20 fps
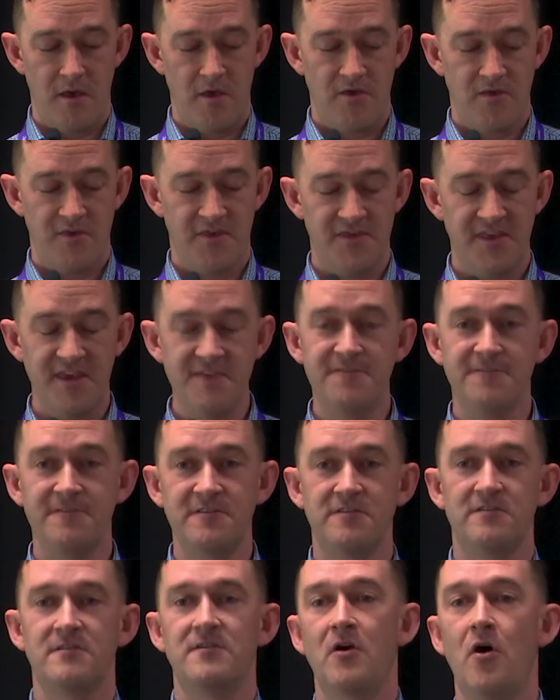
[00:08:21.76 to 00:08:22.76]

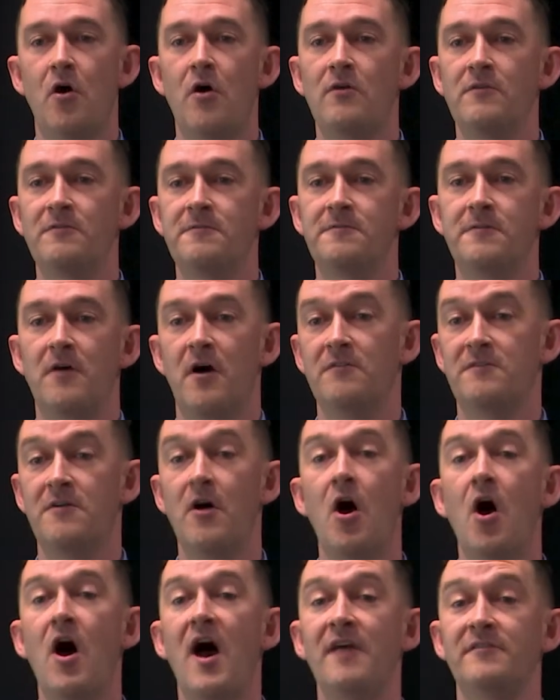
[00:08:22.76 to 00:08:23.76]
Theft of
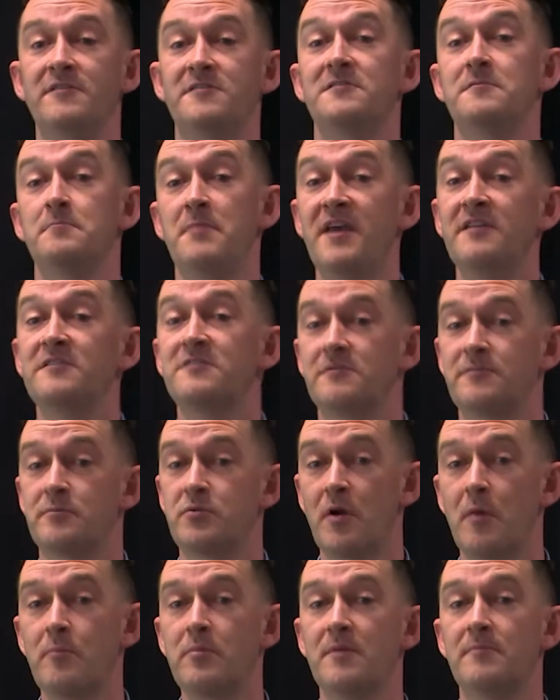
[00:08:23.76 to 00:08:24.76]
hives is a massive
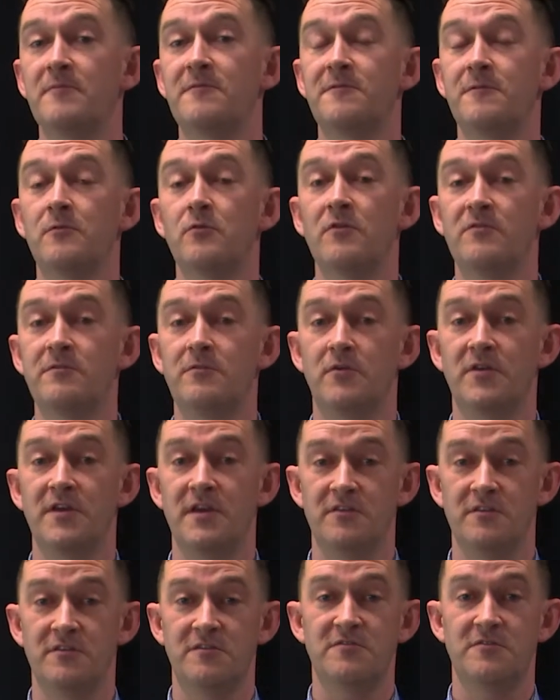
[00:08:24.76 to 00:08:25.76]
problem for the
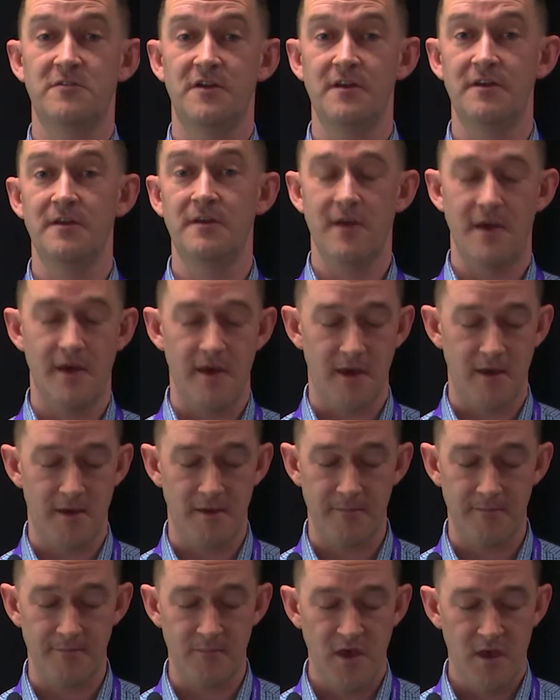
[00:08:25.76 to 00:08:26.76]
industry.
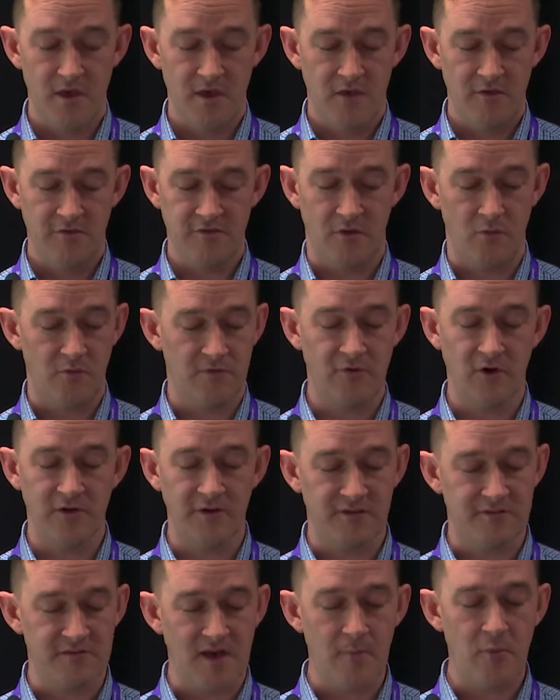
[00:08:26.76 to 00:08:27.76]
So we've got an
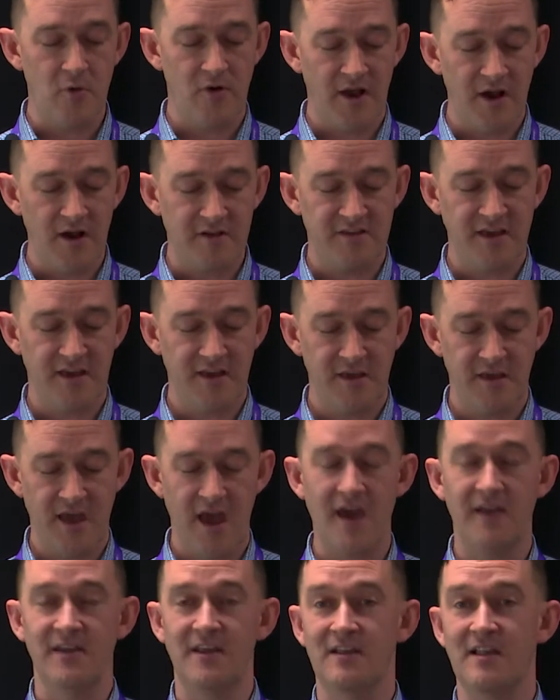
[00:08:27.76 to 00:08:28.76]
example. Arataki
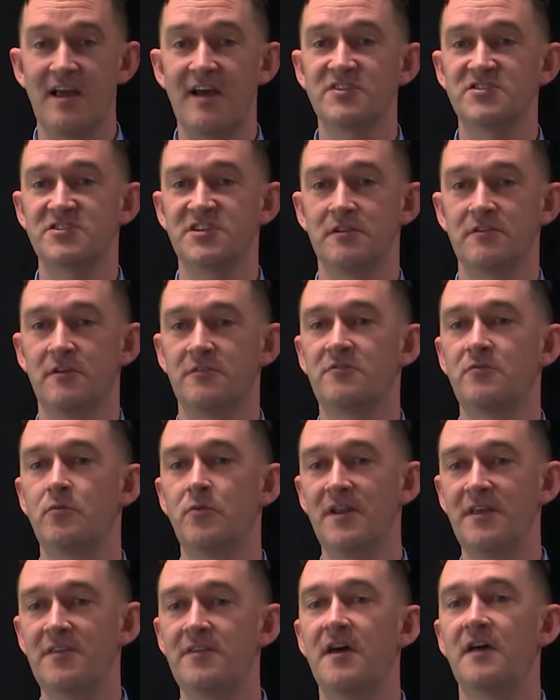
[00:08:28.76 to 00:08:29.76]
Honey last year lost
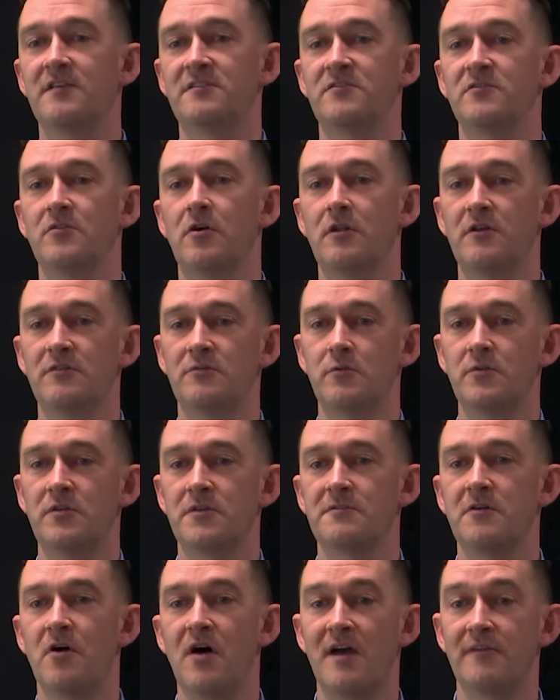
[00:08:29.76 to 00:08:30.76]
$20,000 worth
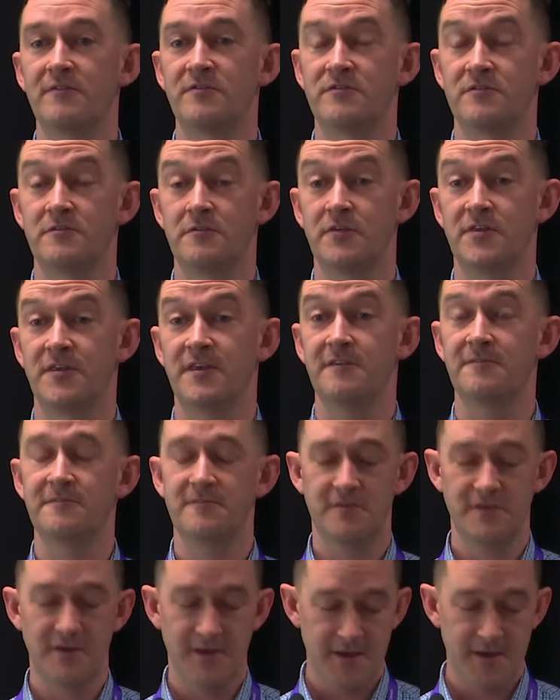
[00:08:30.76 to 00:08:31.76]
of hives through theft.